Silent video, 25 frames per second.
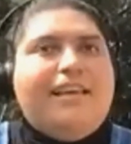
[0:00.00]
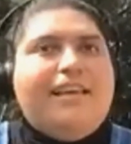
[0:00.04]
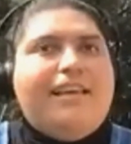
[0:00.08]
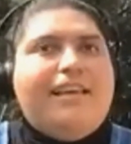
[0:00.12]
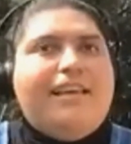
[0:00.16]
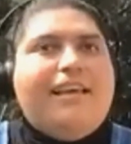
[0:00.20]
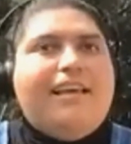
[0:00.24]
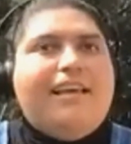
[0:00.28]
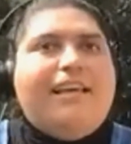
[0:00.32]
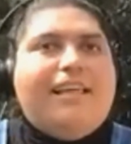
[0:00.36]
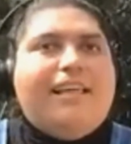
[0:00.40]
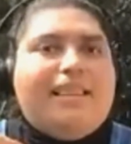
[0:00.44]

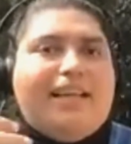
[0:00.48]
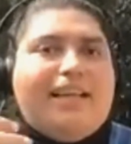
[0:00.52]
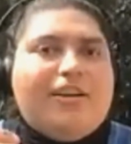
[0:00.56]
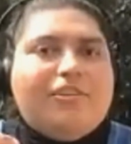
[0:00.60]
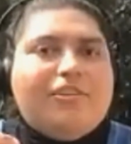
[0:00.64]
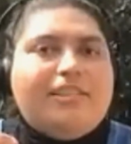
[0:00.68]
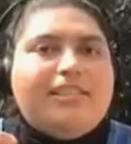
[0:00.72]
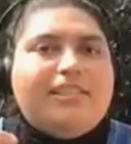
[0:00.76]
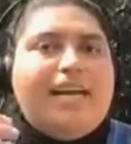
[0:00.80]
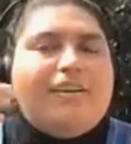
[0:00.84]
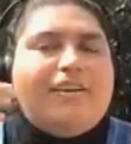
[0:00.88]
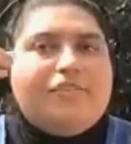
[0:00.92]
their
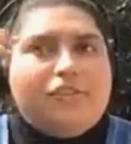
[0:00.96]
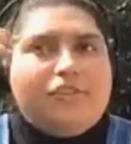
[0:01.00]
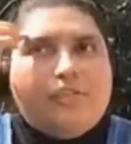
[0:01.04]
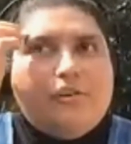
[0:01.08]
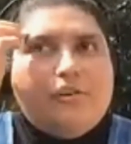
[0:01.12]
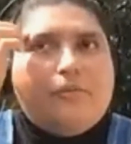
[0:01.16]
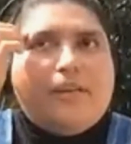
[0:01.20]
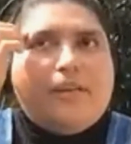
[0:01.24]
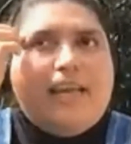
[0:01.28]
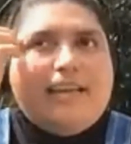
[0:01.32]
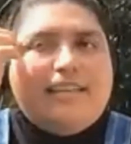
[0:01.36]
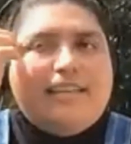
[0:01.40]
town,
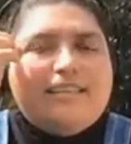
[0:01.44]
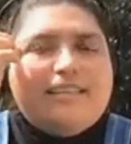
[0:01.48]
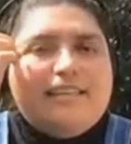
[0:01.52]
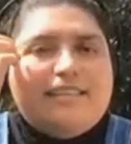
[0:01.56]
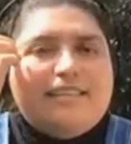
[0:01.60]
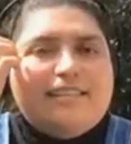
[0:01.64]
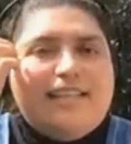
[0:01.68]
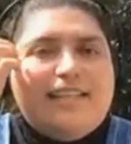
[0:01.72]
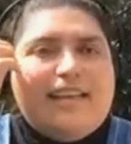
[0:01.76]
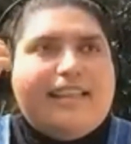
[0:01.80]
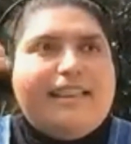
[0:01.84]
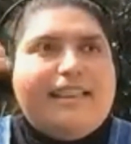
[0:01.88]
showcases
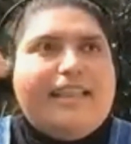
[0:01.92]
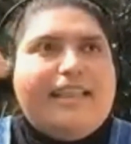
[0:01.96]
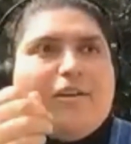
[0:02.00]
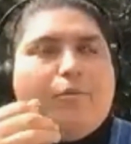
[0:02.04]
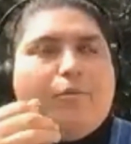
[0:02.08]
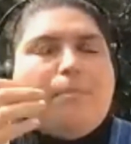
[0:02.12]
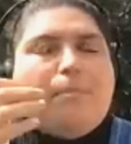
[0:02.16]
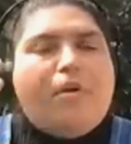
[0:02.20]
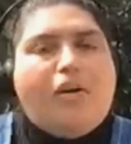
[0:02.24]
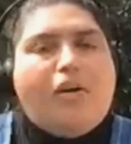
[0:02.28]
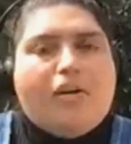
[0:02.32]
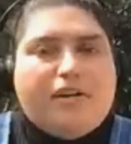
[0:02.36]
like their
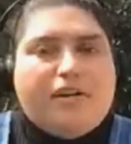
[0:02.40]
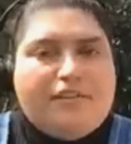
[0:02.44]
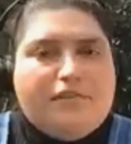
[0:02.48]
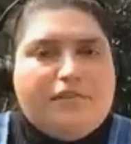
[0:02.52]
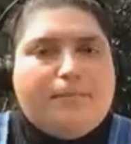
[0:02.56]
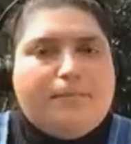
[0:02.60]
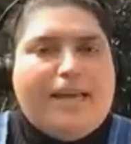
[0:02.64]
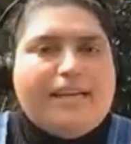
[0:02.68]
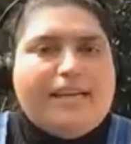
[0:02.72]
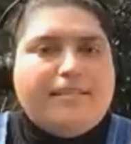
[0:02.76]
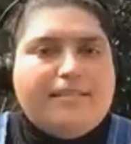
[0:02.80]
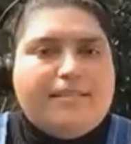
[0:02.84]
part of
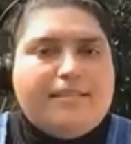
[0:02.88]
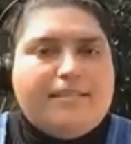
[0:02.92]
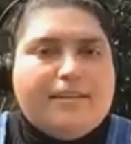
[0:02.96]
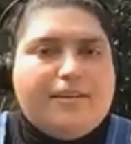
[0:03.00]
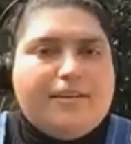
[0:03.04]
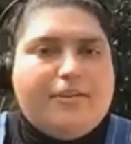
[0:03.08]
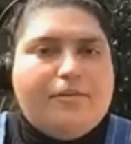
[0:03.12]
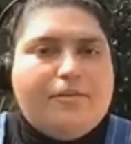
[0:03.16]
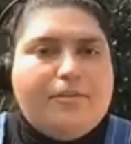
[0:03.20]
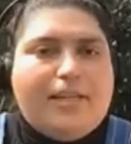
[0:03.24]
Mexico,